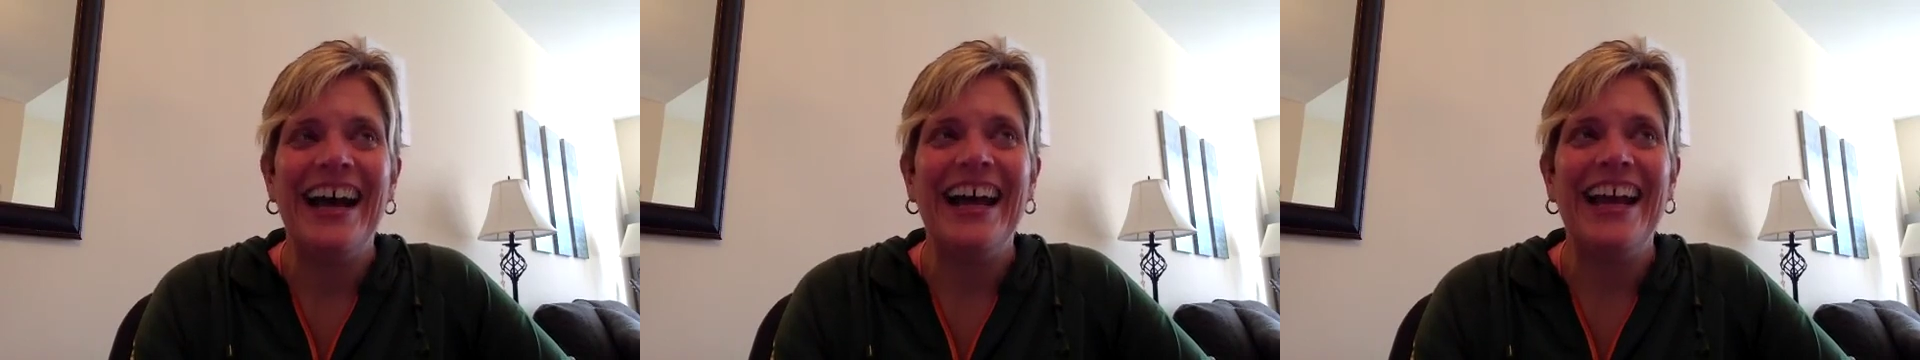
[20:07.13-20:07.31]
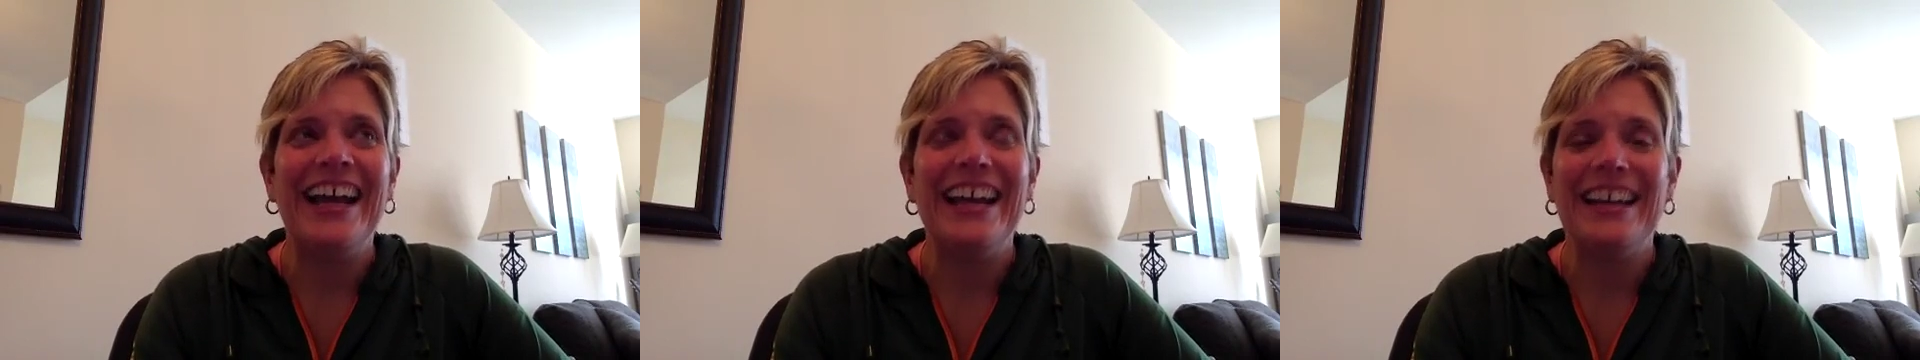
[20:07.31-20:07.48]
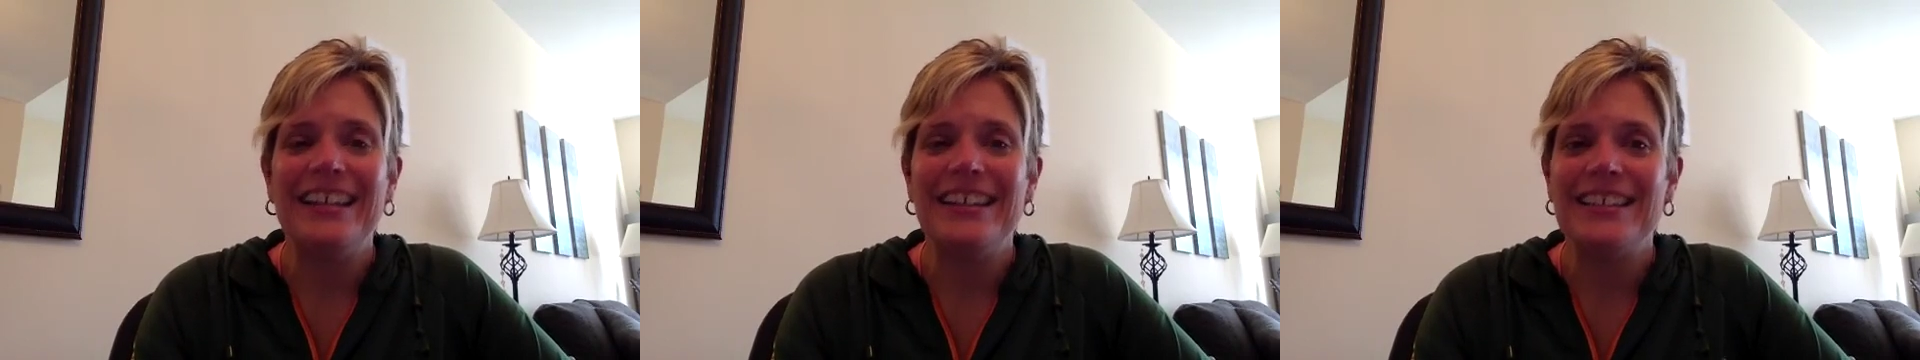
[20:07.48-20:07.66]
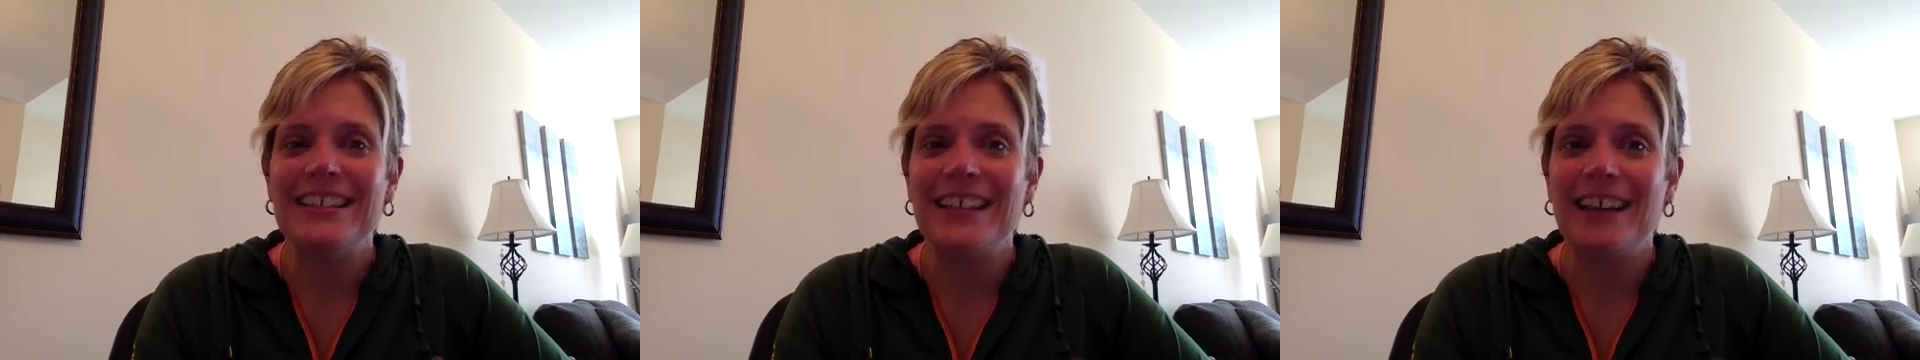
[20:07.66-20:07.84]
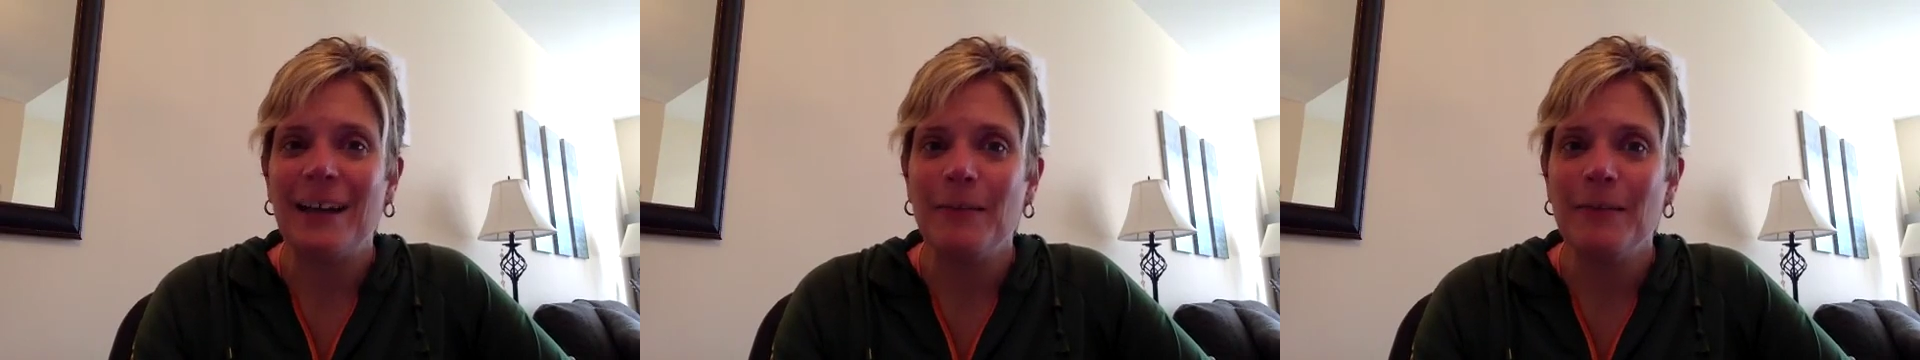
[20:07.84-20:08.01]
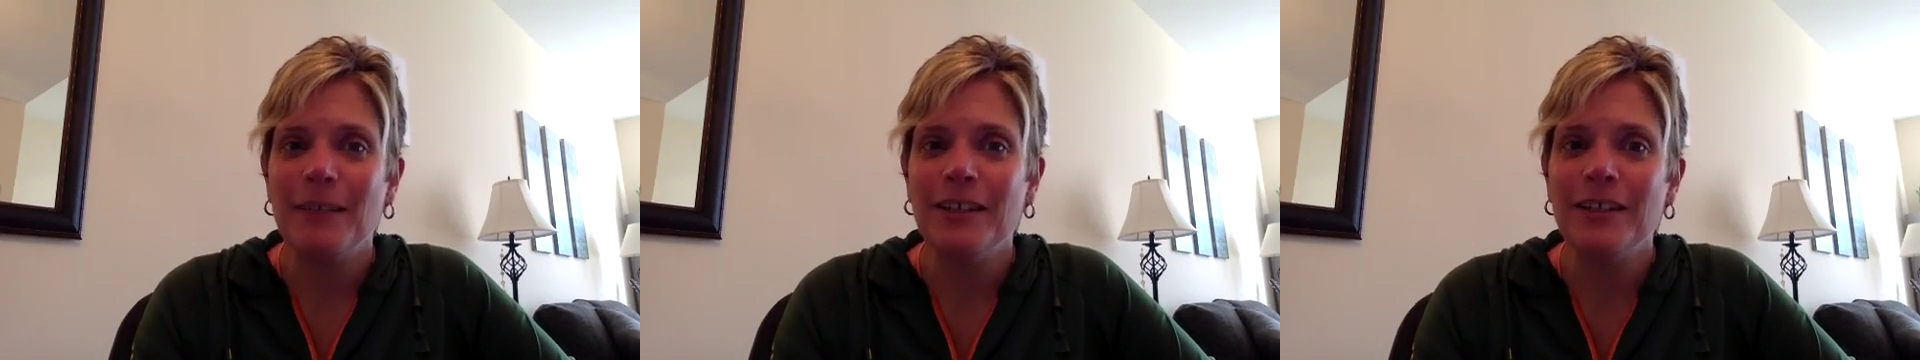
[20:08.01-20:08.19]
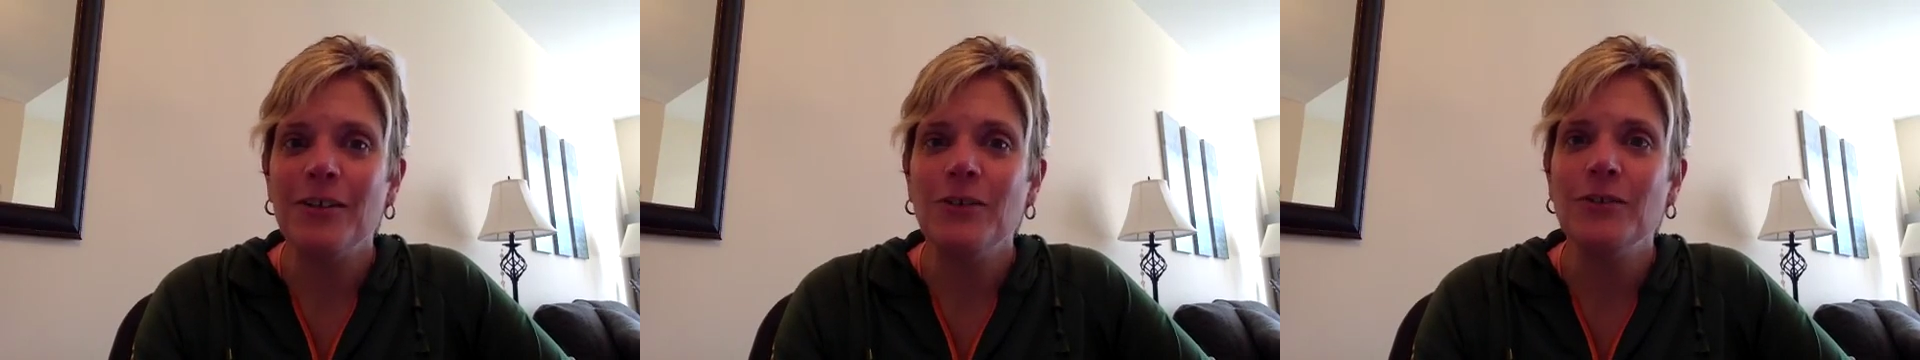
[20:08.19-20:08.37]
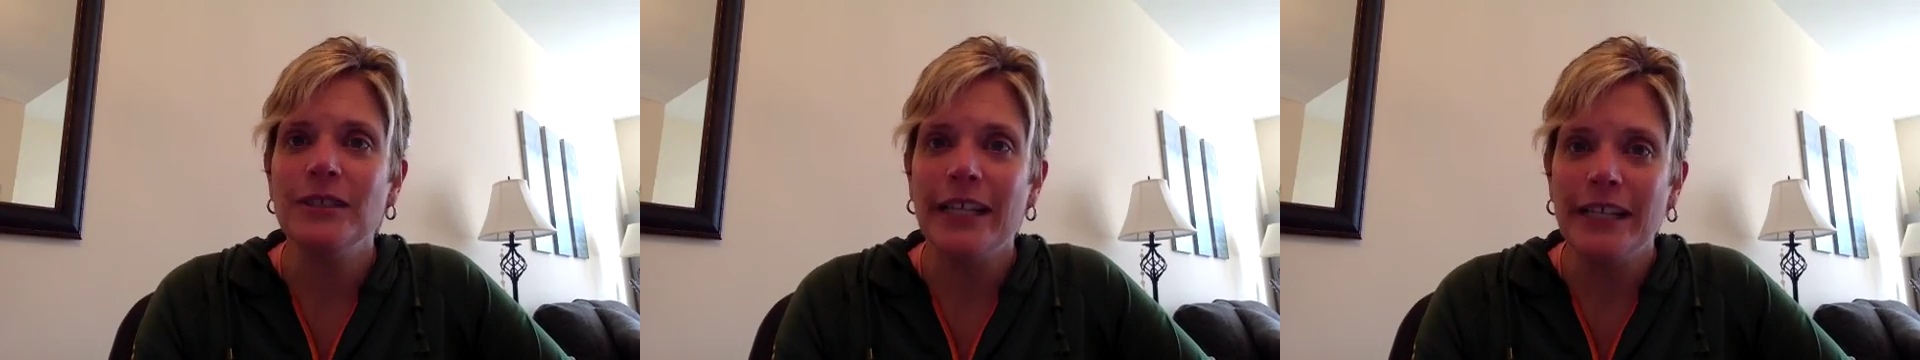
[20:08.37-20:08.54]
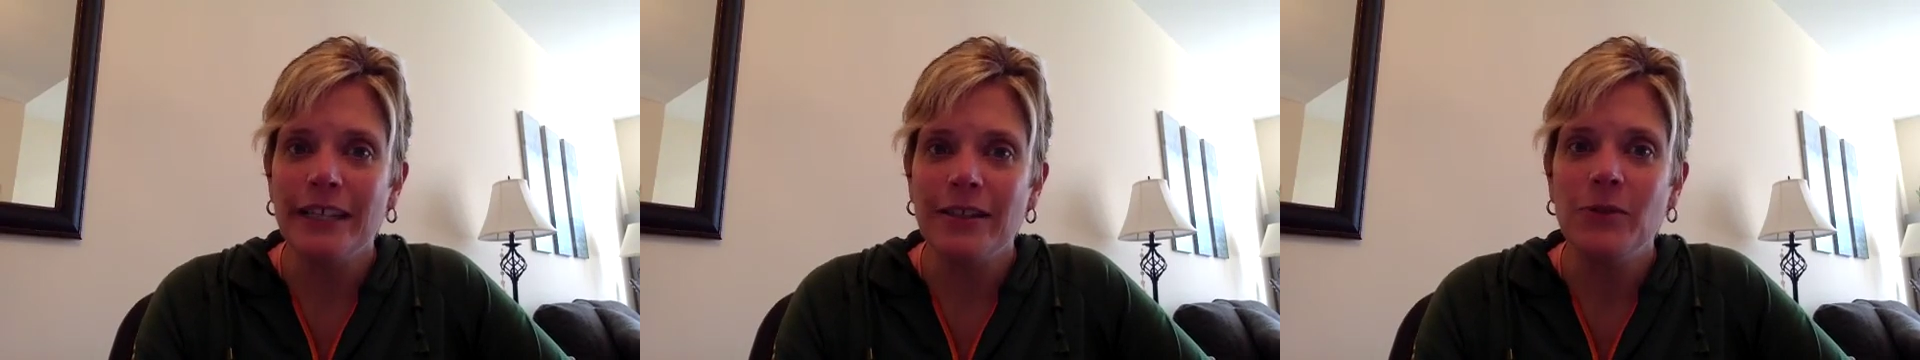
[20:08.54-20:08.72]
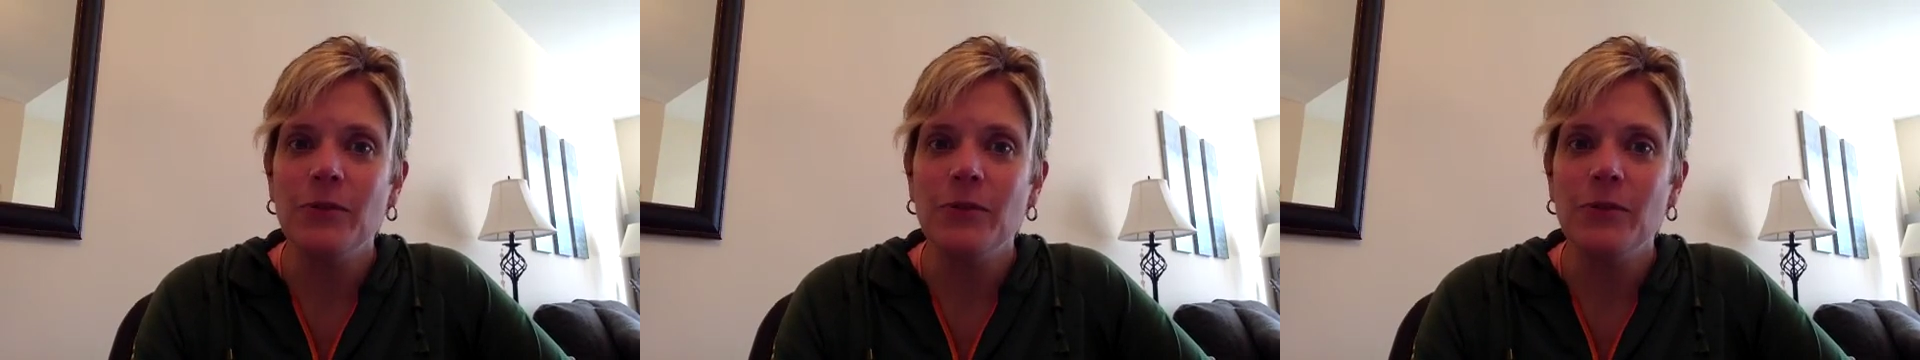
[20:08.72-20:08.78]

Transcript: And I'm gonna go like